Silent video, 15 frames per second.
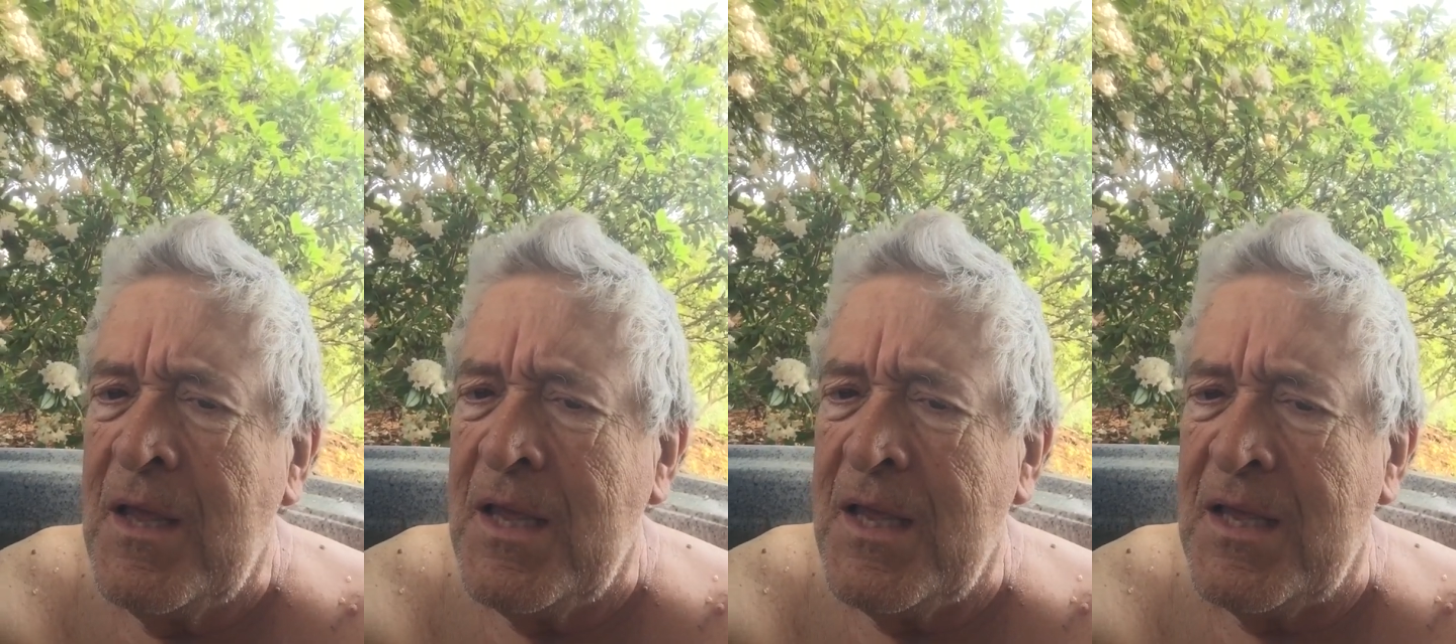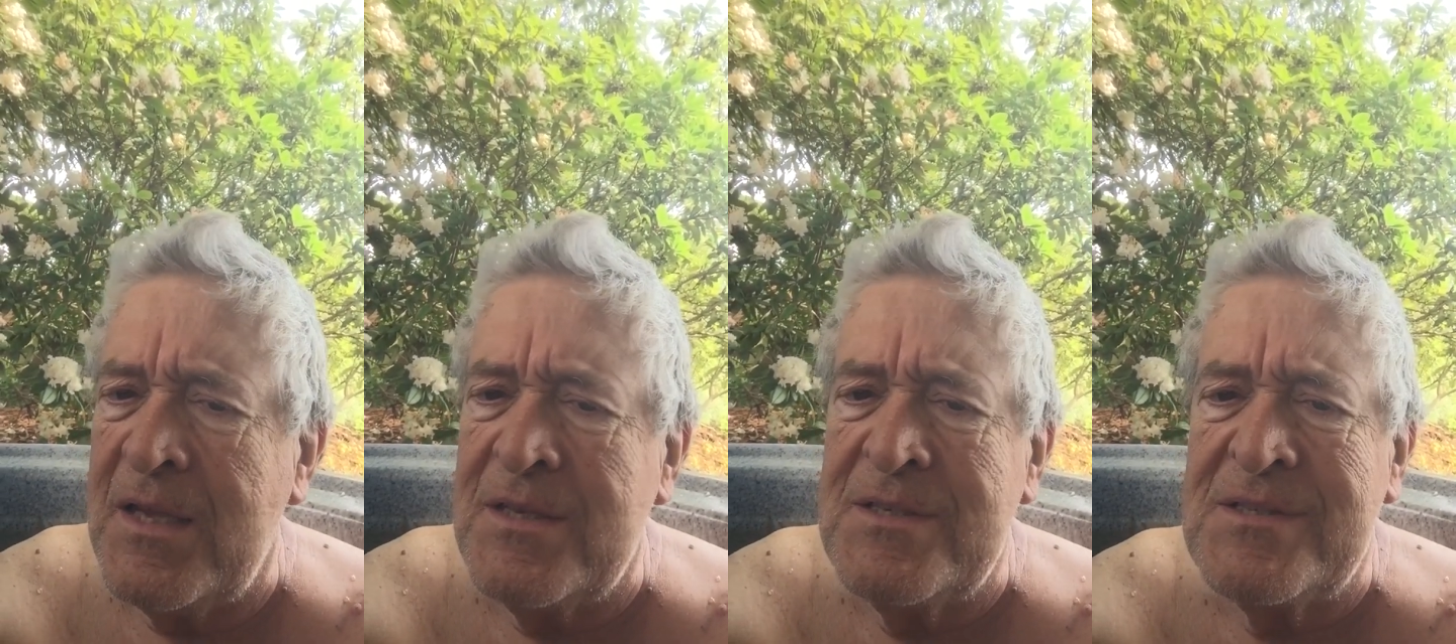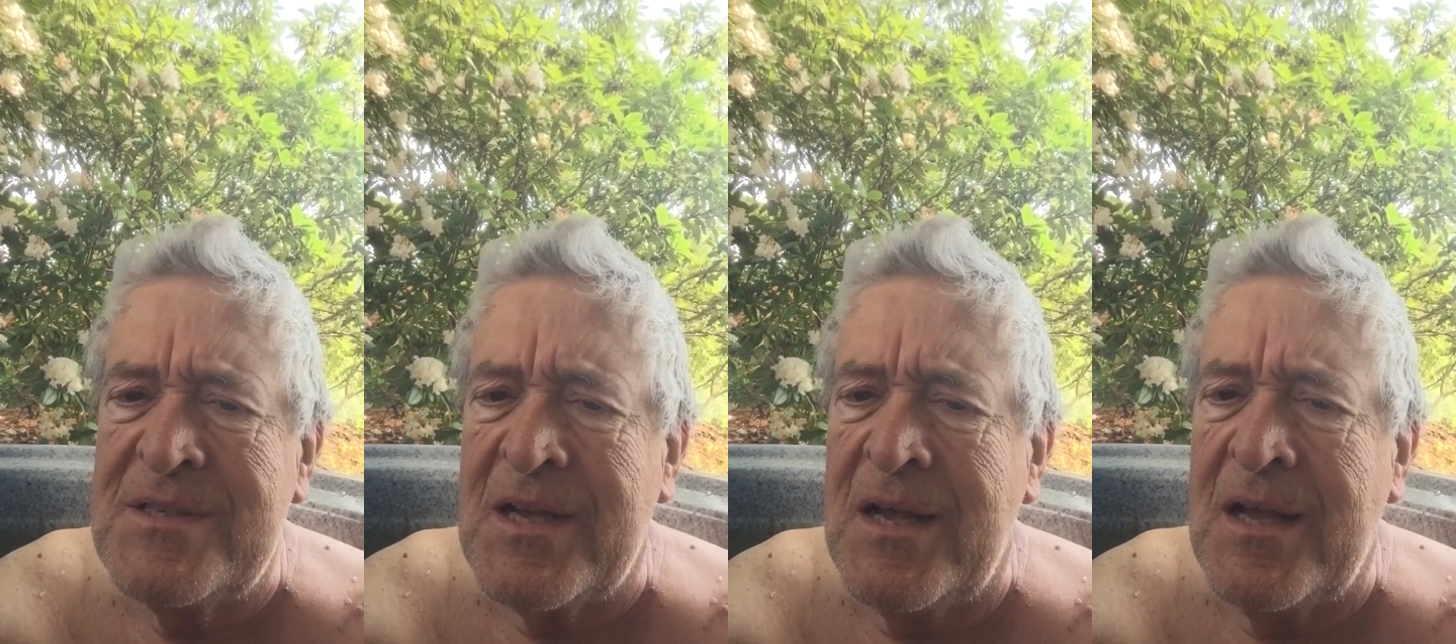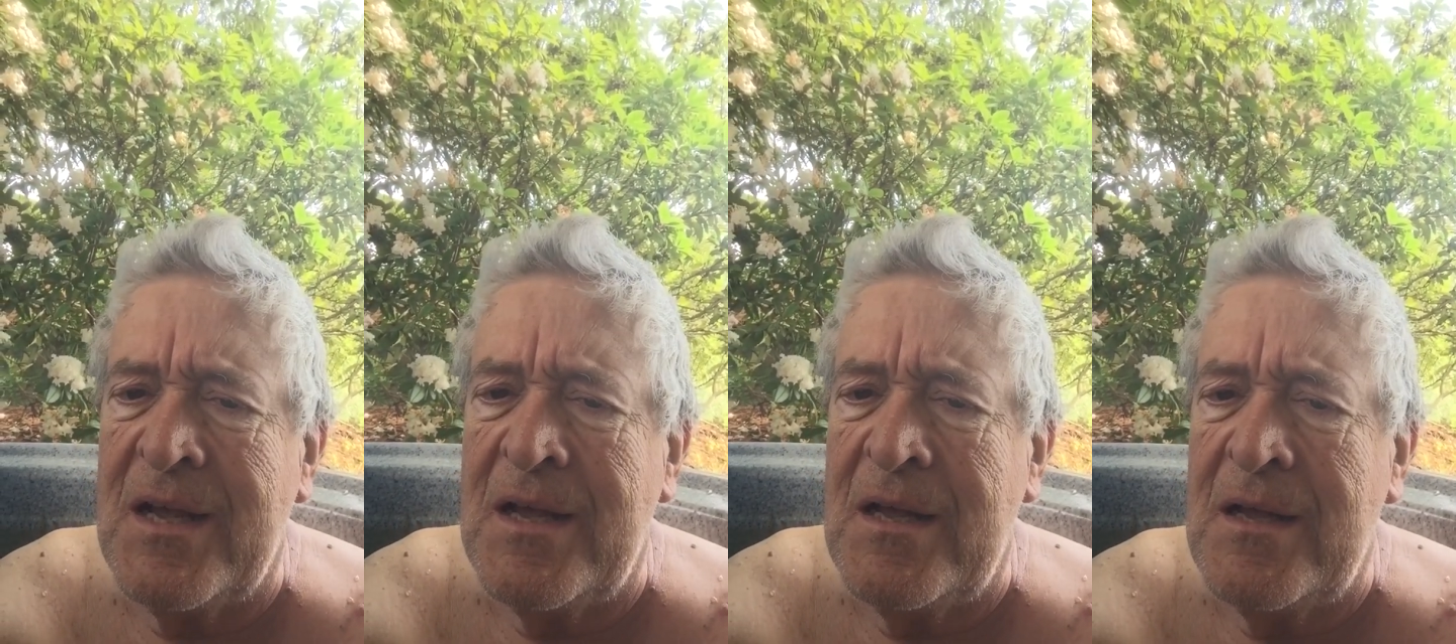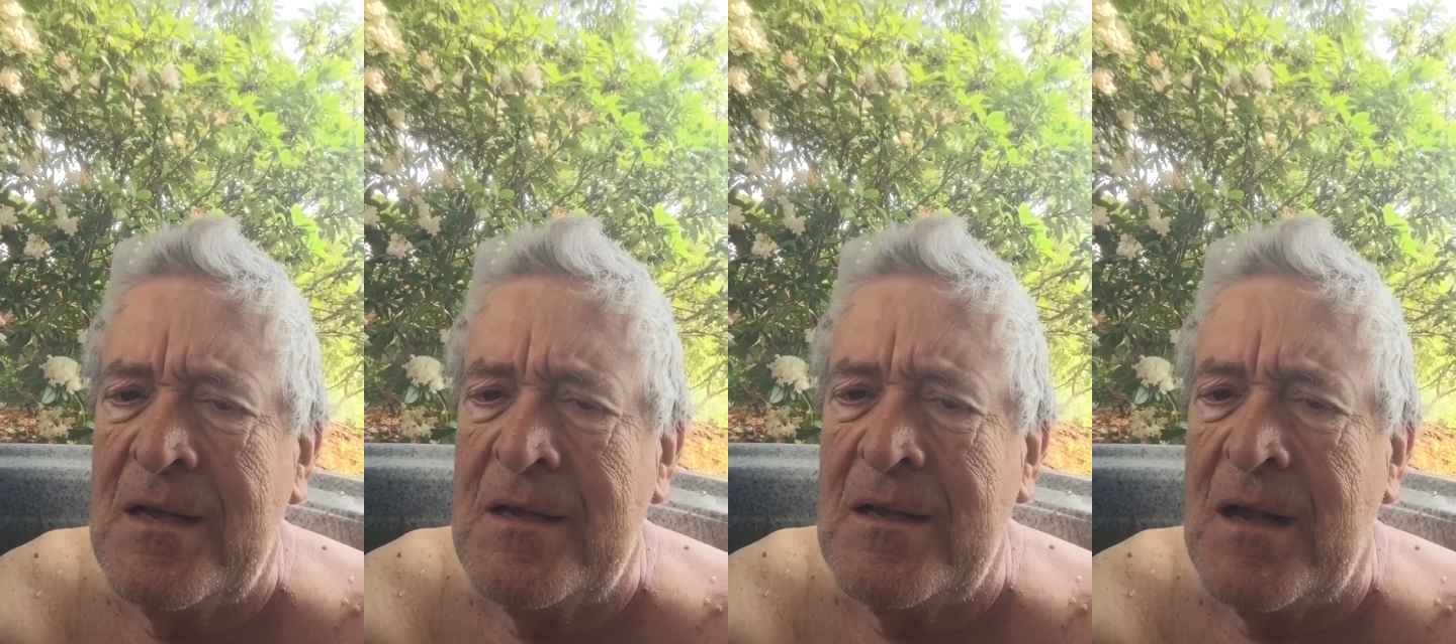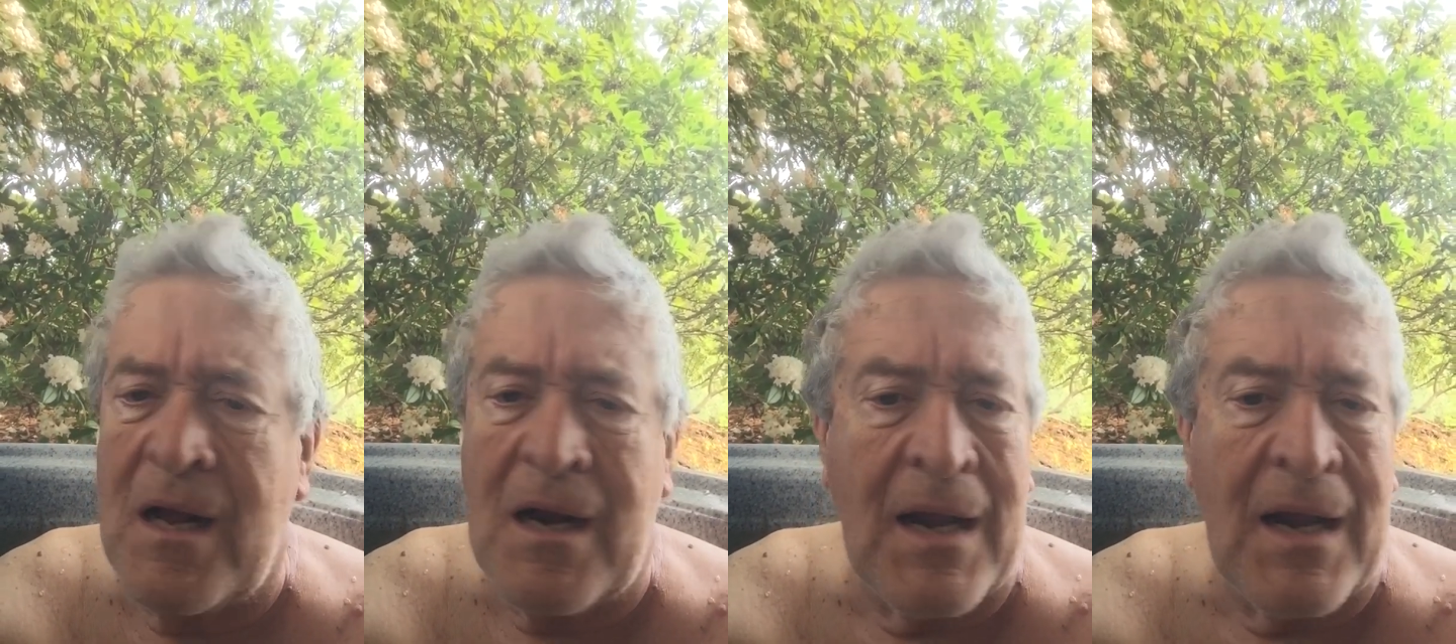Is a